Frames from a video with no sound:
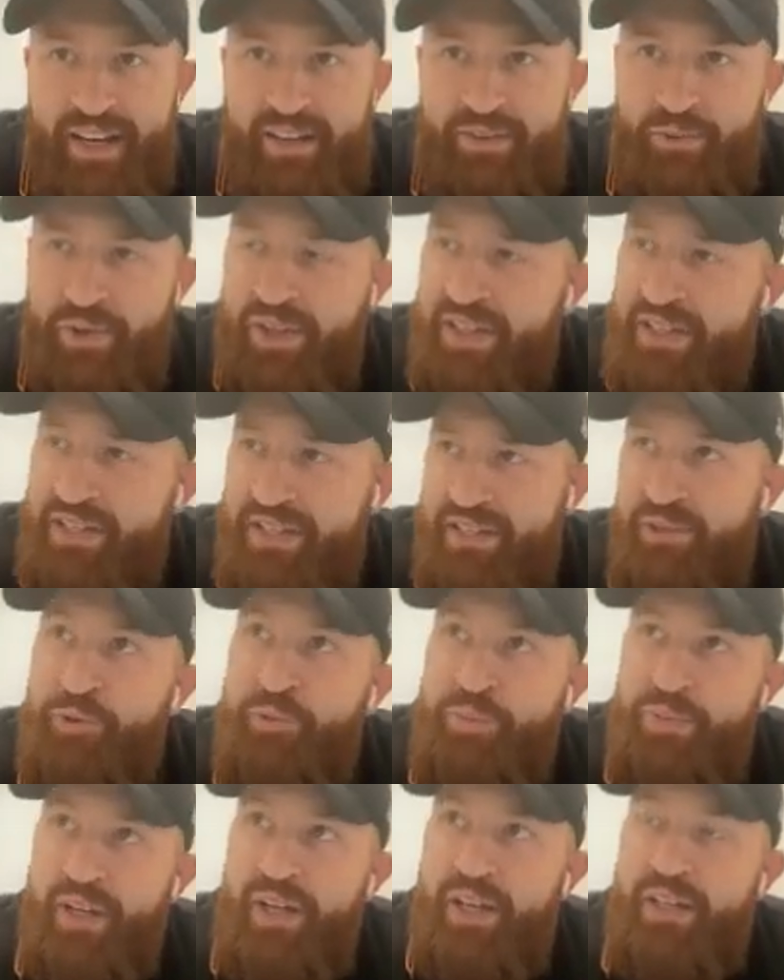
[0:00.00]
I still
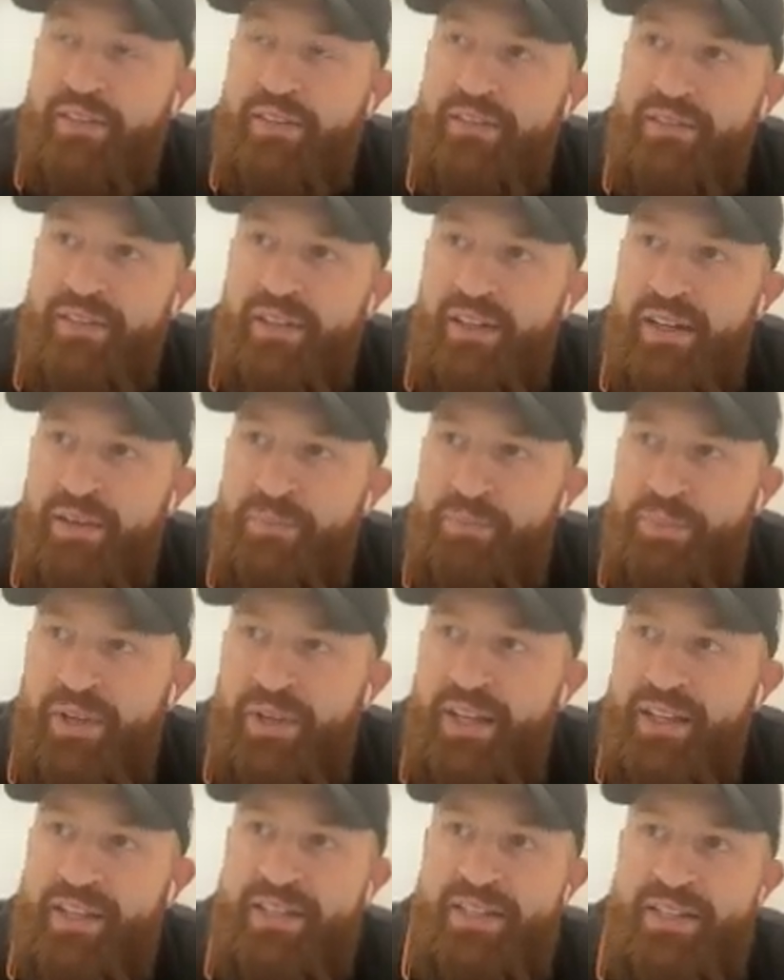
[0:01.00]
play. I play in the
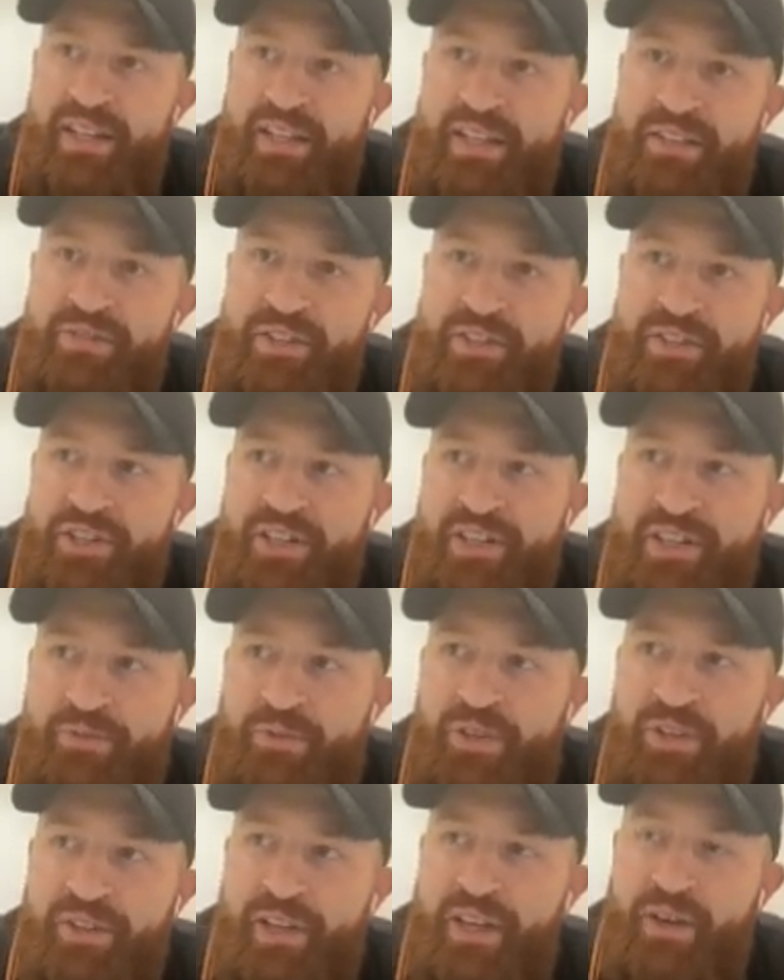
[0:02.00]
second division as
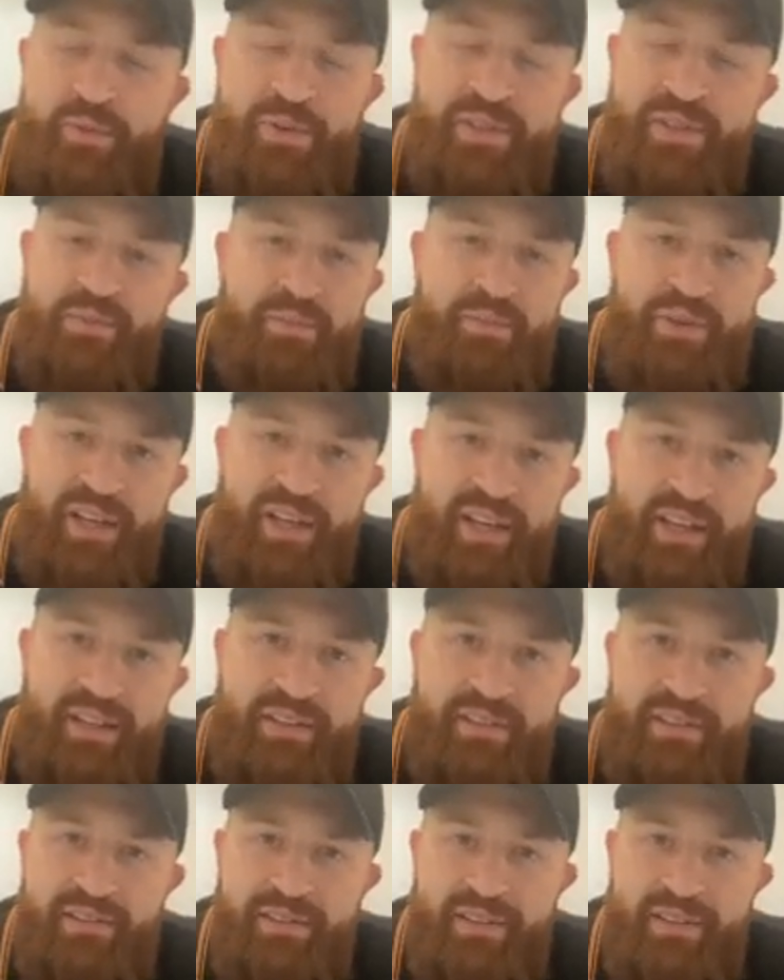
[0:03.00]
well. That wasn't planned.